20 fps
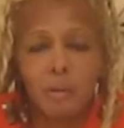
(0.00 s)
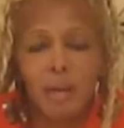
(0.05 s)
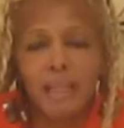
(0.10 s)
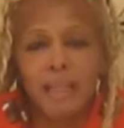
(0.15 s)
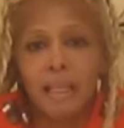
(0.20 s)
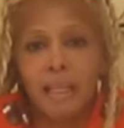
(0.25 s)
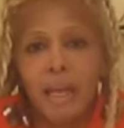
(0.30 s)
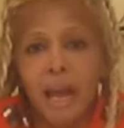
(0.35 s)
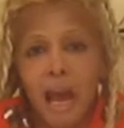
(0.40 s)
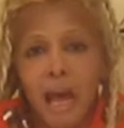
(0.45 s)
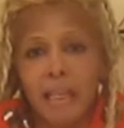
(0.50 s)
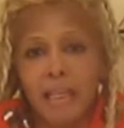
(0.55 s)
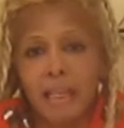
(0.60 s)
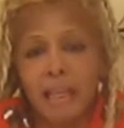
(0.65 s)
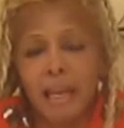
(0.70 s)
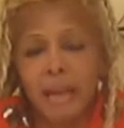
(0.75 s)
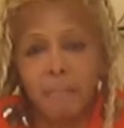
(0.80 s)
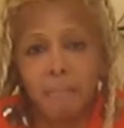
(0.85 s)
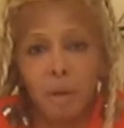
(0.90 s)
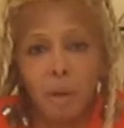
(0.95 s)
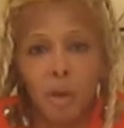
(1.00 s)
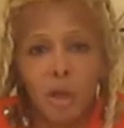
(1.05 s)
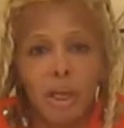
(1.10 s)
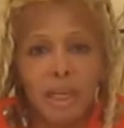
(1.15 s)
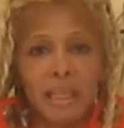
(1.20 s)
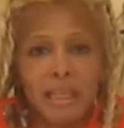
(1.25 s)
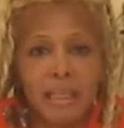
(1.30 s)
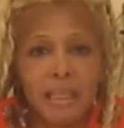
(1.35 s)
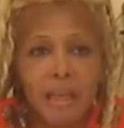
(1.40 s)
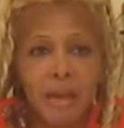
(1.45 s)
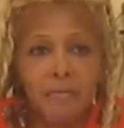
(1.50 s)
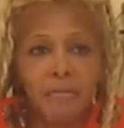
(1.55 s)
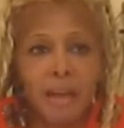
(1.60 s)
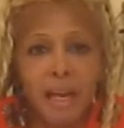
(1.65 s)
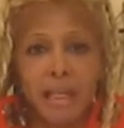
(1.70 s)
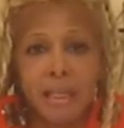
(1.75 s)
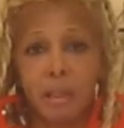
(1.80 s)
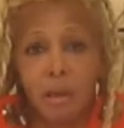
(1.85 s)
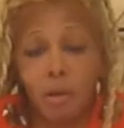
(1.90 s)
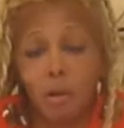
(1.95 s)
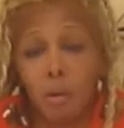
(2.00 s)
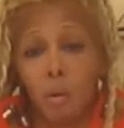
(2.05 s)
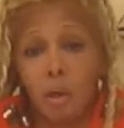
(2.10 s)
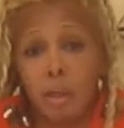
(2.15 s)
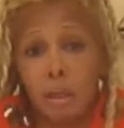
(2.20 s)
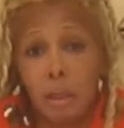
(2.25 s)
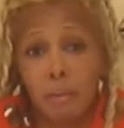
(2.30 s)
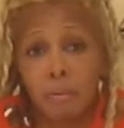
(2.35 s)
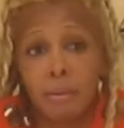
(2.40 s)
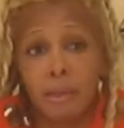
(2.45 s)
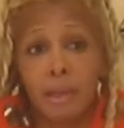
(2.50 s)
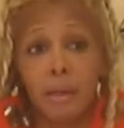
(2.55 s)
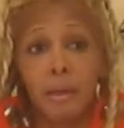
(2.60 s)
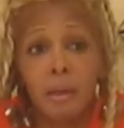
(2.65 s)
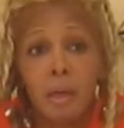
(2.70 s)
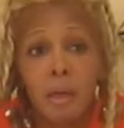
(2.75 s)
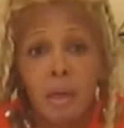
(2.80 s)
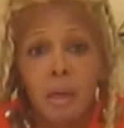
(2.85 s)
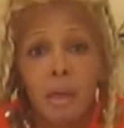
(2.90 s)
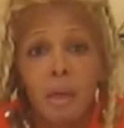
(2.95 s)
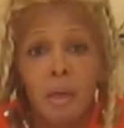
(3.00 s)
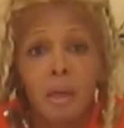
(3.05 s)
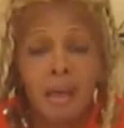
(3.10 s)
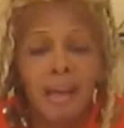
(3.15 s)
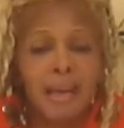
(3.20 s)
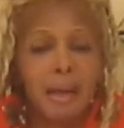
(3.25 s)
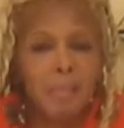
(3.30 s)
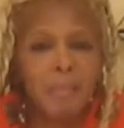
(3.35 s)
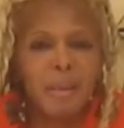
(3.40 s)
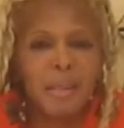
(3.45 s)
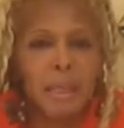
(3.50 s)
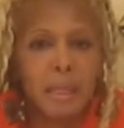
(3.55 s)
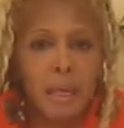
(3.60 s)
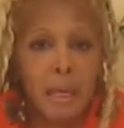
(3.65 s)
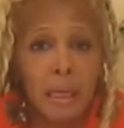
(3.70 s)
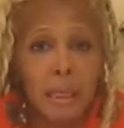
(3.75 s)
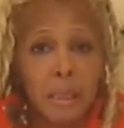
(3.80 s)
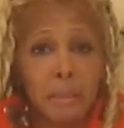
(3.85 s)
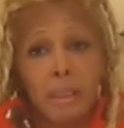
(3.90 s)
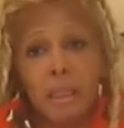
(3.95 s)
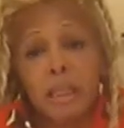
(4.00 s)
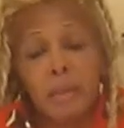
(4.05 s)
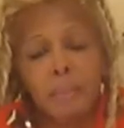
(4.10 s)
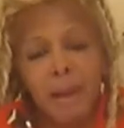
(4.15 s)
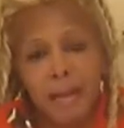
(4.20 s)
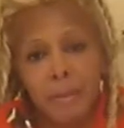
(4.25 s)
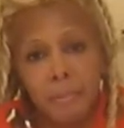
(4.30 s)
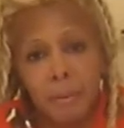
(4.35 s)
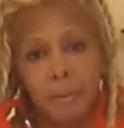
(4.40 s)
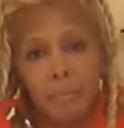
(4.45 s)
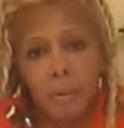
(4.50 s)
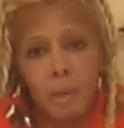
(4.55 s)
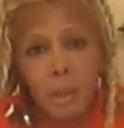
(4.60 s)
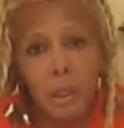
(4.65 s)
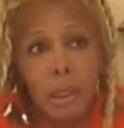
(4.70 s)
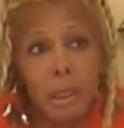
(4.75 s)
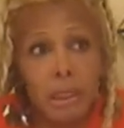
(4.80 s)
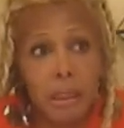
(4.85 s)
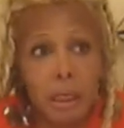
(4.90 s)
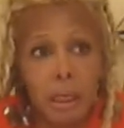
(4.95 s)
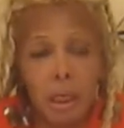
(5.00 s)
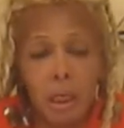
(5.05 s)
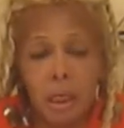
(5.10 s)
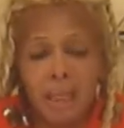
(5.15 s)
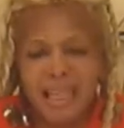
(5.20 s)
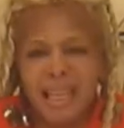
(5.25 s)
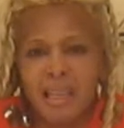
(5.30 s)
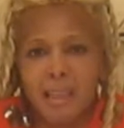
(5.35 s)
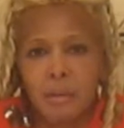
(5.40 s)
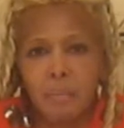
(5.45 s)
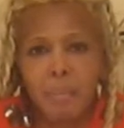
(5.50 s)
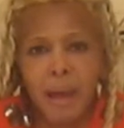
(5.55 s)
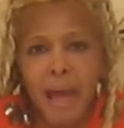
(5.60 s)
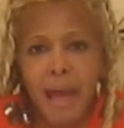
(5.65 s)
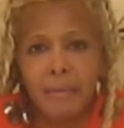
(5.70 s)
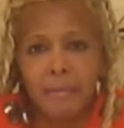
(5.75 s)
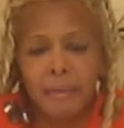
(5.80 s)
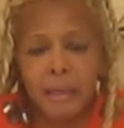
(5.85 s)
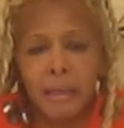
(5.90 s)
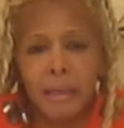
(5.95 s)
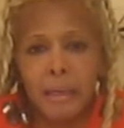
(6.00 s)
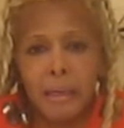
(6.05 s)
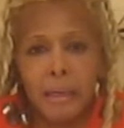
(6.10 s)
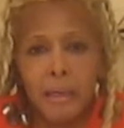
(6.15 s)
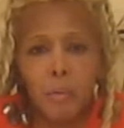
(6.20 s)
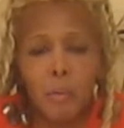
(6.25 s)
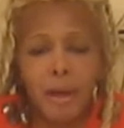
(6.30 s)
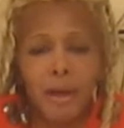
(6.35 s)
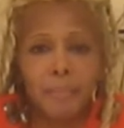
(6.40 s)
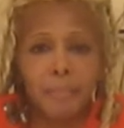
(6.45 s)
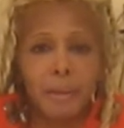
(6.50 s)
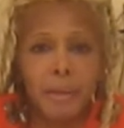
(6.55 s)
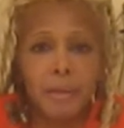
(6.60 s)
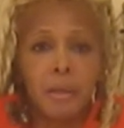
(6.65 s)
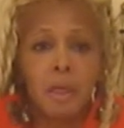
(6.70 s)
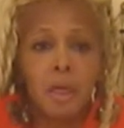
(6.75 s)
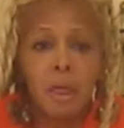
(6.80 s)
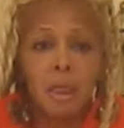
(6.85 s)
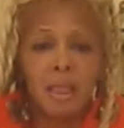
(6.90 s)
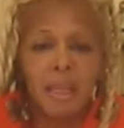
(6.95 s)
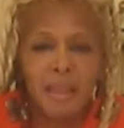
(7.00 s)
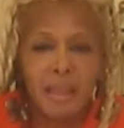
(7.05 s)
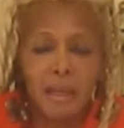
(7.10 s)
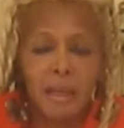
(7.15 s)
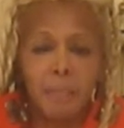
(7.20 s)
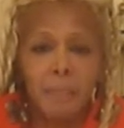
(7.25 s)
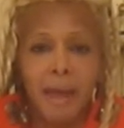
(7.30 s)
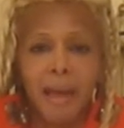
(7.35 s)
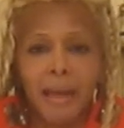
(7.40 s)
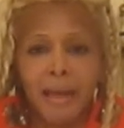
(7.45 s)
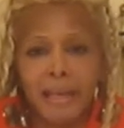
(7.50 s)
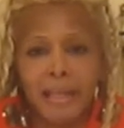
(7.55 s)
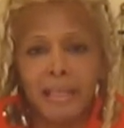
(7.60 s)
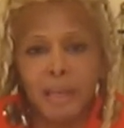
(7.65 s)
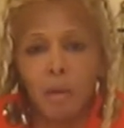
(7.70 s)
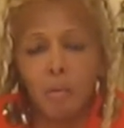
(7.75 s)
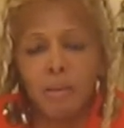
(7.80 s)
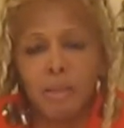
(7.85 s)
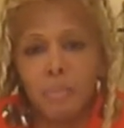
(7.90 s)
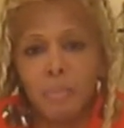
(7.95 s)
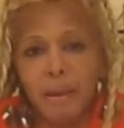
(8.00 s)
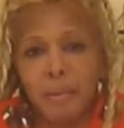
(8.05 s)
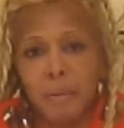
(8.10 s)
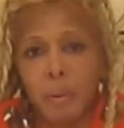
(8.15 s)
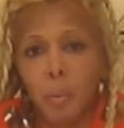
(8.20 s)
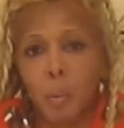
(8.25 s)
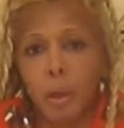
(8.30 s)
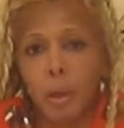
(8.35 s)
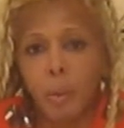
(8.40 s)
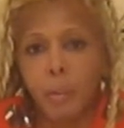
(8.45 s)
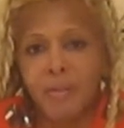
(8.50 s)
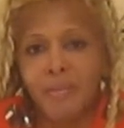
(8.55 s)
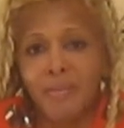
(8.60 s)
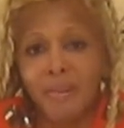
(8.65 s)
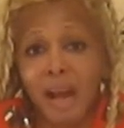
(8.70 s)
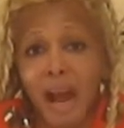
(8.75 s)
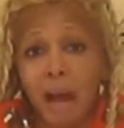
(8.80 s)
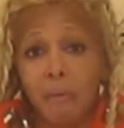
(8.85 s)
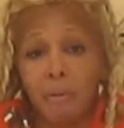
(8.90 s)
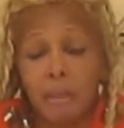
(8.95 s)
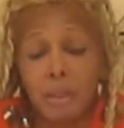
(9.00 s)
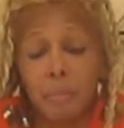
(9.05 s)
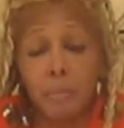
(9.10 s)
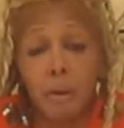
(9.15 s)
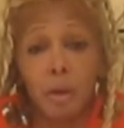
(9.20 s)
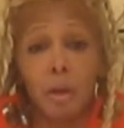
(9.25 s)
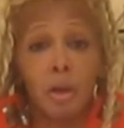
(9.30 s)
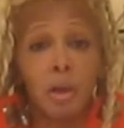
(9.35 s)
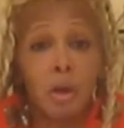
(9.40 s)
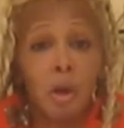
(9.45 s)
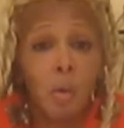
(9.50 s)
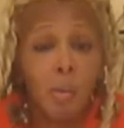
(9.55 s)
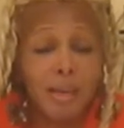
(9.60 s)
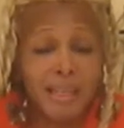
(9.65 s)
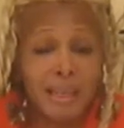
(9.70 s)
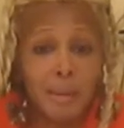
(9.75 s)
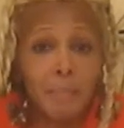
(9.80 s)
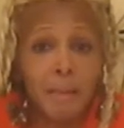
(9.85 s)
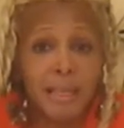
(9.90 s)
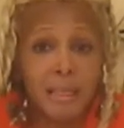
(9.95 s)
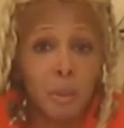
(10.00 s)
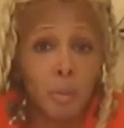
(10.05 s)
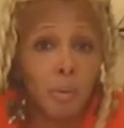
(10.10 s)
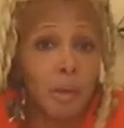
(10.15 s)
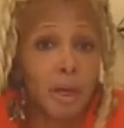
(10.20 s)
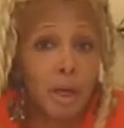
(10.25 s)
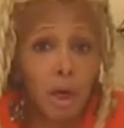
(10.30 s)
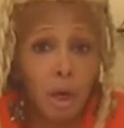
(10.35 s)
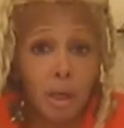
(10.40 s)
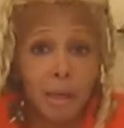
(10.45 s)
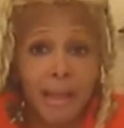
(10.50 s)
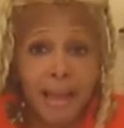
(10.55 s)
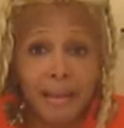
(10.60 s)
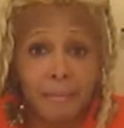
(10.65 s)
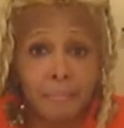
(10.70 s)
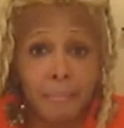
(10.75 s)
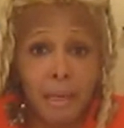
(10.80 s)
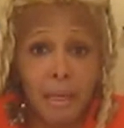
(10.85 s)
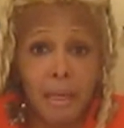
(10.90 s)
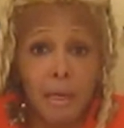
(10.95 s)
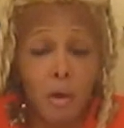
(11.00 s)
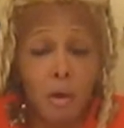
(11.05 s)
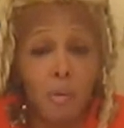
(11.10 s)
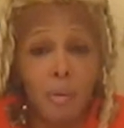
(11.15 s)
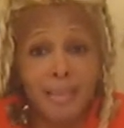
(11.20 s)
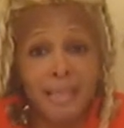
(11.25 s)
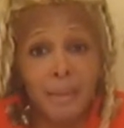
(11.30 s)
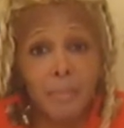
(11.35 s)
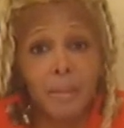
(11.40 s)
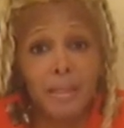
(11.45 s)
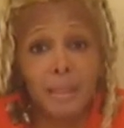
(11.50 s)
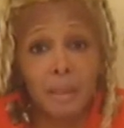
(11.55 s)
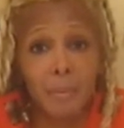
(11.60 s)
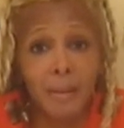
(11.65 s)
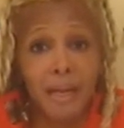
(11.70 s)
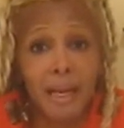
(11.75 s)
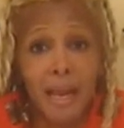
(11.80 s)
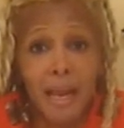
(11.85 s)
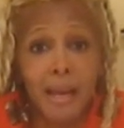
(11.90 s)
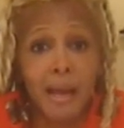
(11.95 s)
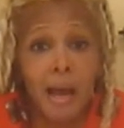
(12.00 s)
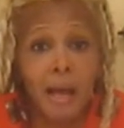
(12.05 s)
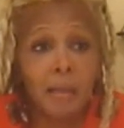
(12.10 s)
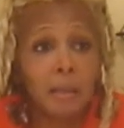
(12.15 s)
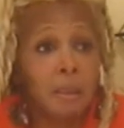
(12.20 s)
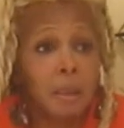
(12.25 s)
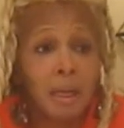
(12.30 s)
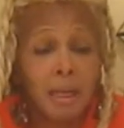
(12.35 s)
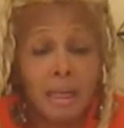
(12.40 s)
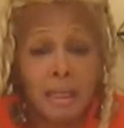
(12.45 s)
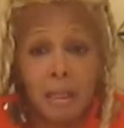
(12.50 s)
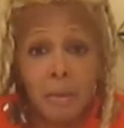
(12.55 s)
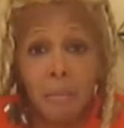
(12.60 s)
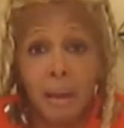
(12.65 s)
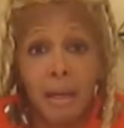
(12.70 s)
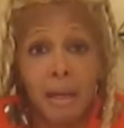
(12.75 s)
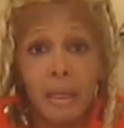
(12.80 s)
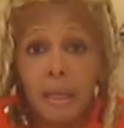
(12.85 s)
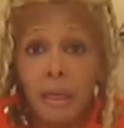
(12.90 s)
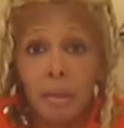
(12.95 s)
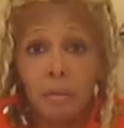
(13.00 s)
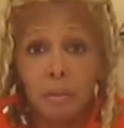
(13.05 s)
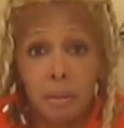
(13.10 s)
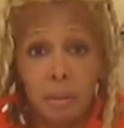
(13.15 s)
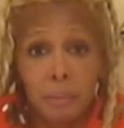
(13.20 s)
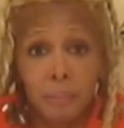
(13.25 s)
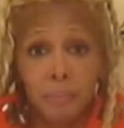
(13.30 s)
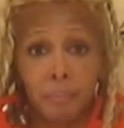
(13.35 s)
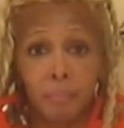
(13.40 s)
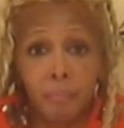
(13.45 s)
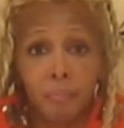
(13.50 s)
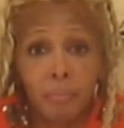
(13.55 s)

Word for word: I see guys that get murdered and stuff, and I start questioning. I am like, and I'm saying somebody being murdered is good, because that's a bad thing anyway, but the thing about it is always make me wonder when guy was murdered, was he messing with a girl like me, or was he messing with a gay guy, and somebody killed them?